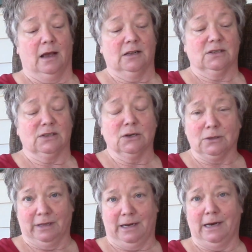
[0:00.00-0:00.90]

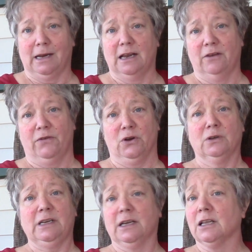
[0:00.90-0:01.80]
Certainly, if you're
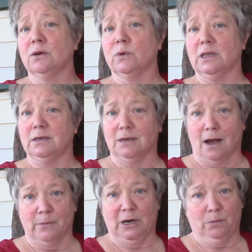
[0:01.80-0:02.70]
dealing with a
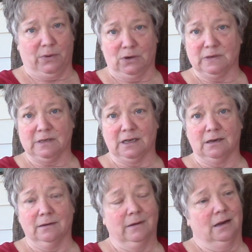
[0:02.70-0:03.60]
dominant person,